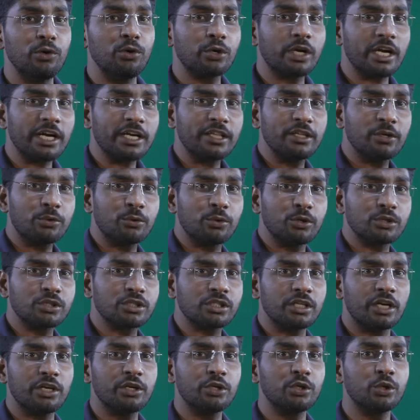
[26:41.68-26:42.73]
look at the
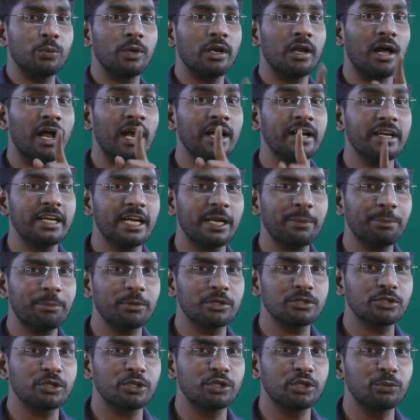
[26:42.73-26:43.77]
question, you will one hundred
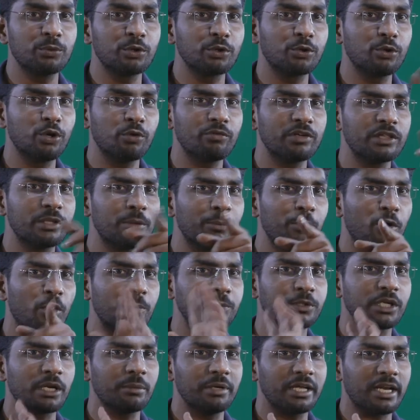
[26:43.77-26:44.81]
percent you would go with the
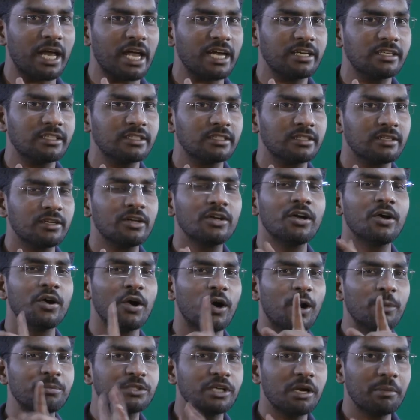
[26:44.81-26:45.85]
option B, right?
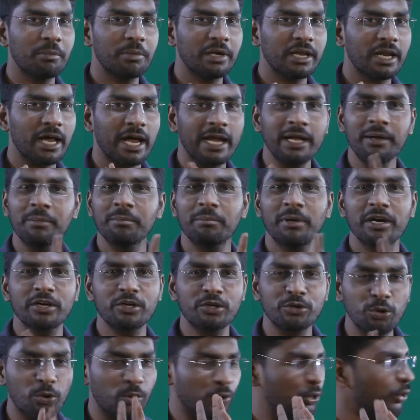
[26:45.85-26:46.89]
Option B, right?
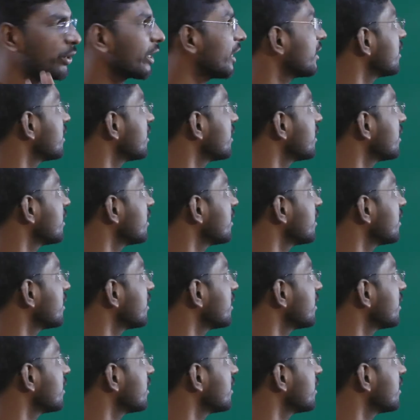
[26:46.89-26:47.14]
But no, look